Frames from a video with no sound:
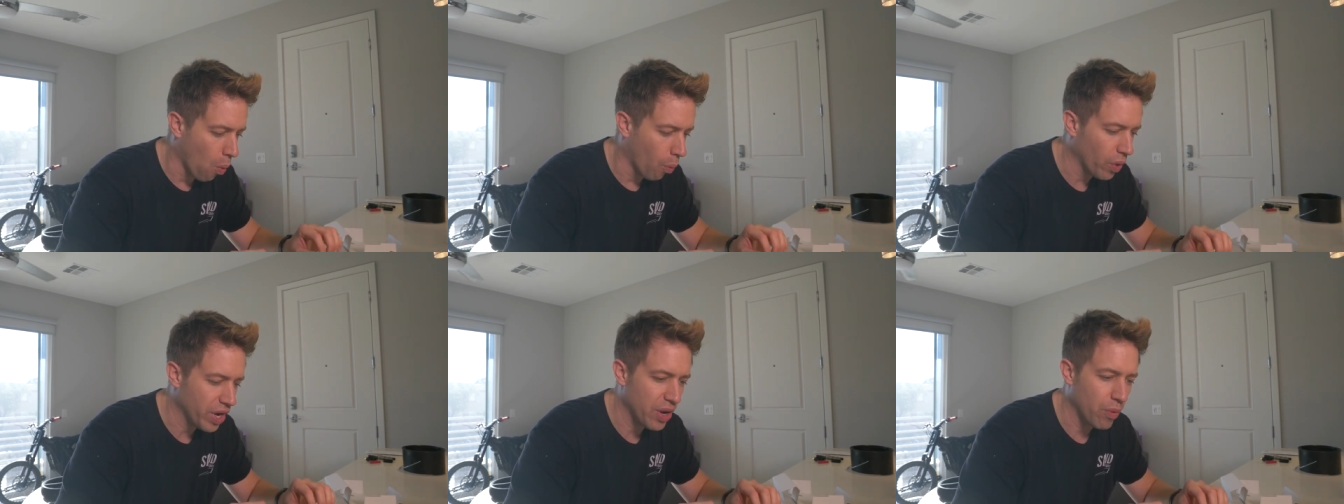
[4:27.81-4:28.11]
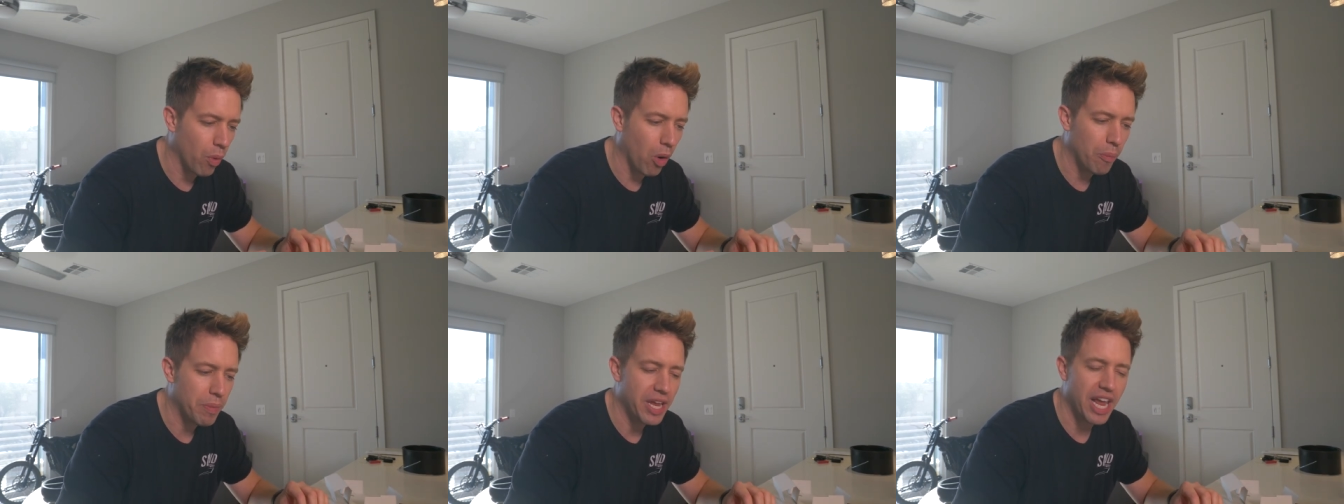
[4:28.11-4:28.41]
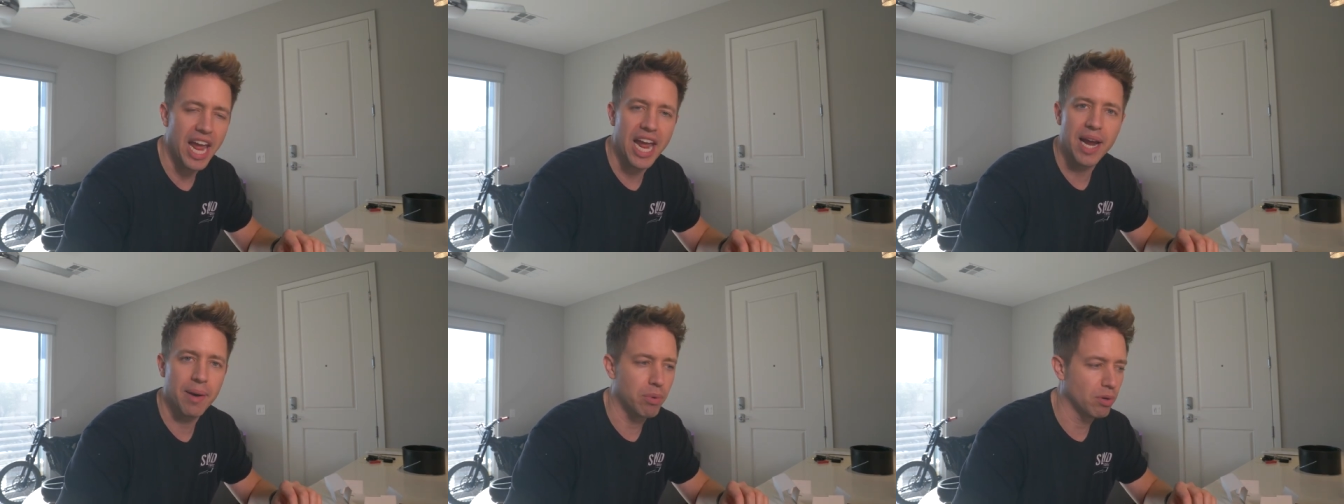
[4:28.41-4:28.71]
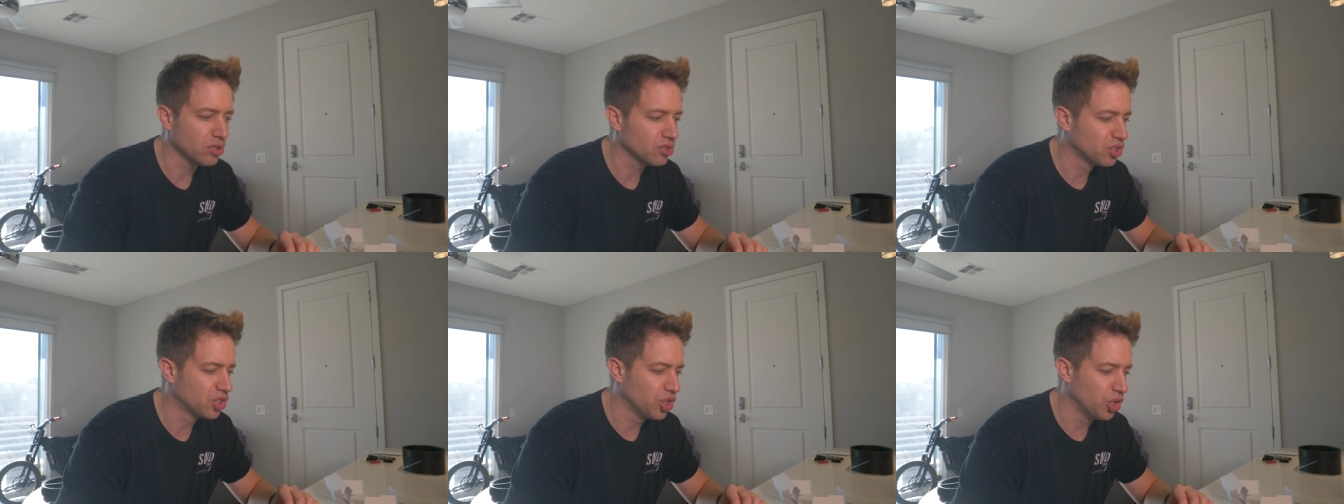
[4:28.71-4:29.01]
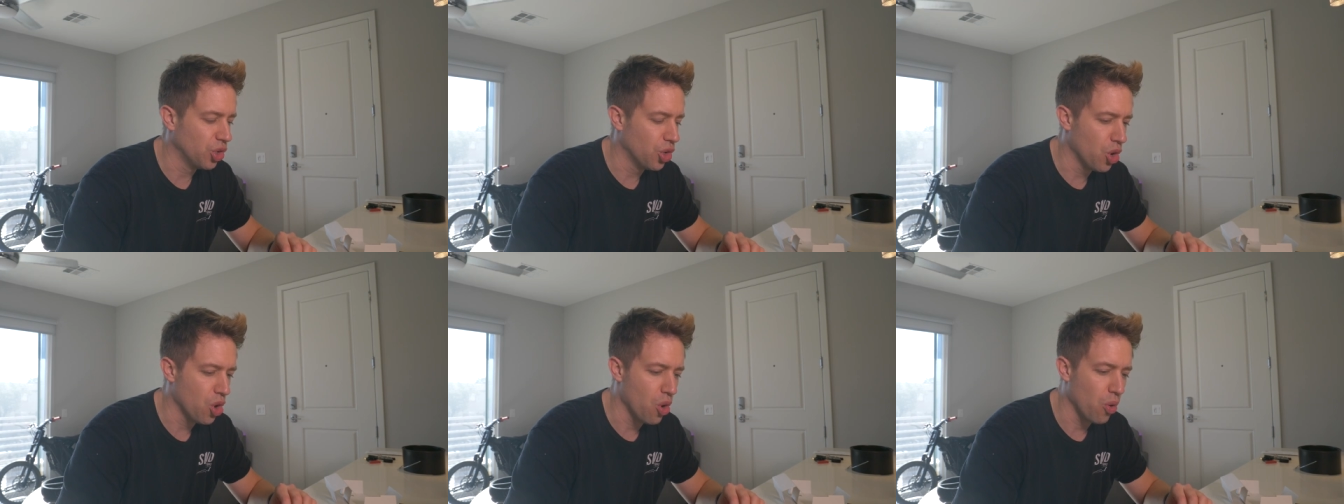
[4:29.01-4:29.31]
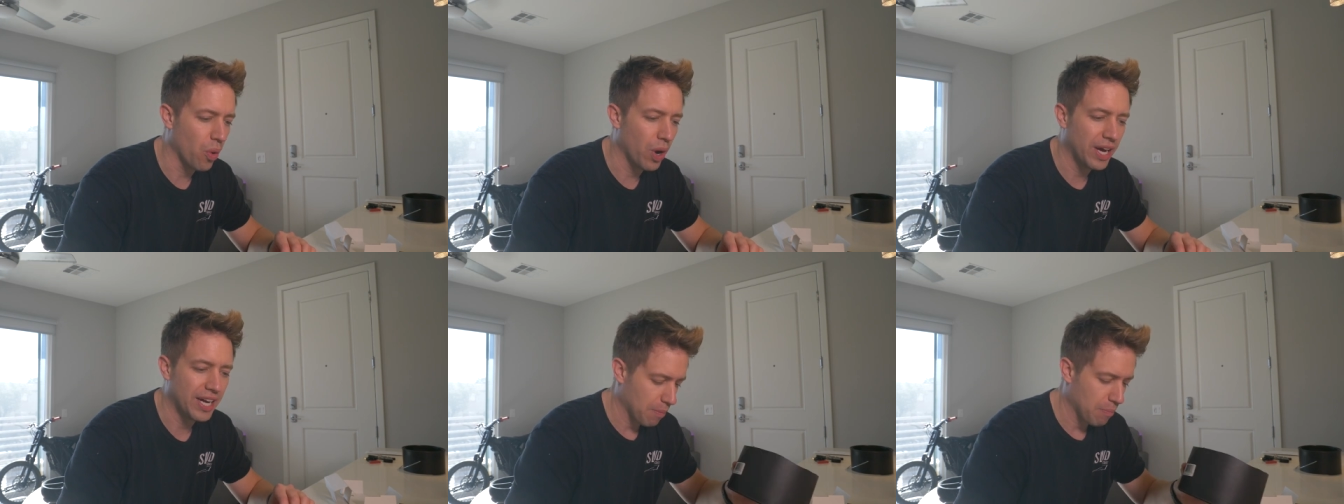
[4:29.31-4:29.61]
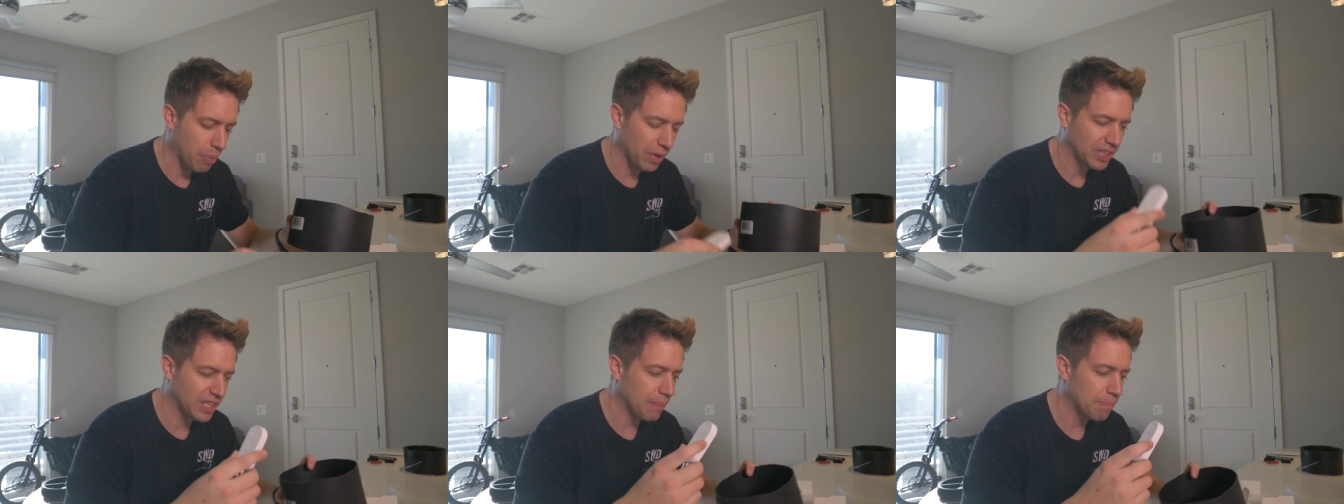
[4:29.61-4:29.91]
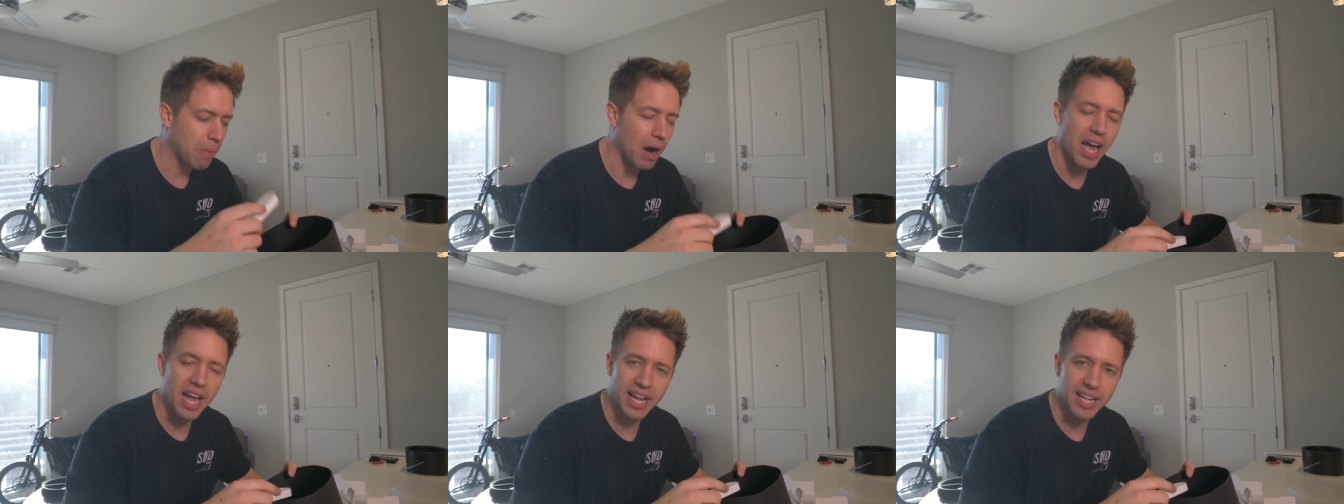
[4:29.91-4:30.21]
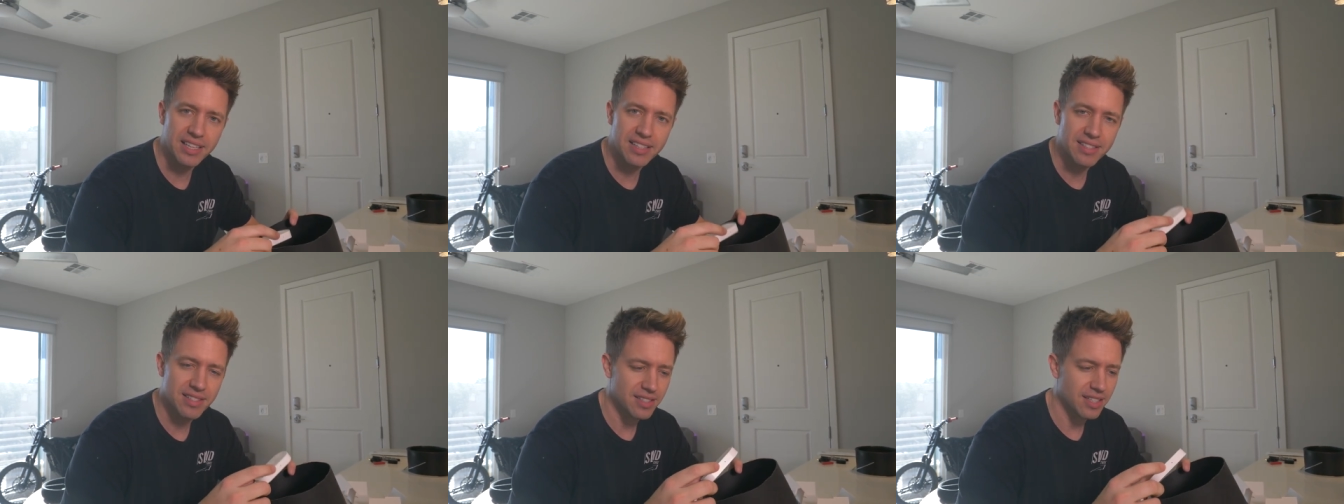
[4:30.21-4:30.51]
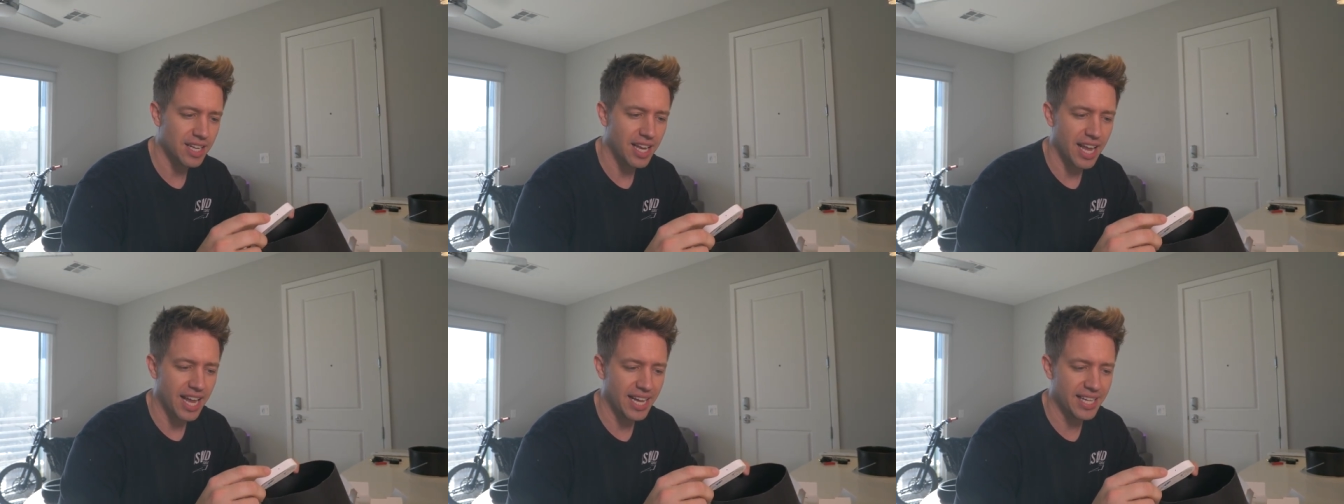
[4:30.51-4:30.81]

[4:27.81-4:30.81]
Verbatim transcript: we will be able to put the buttons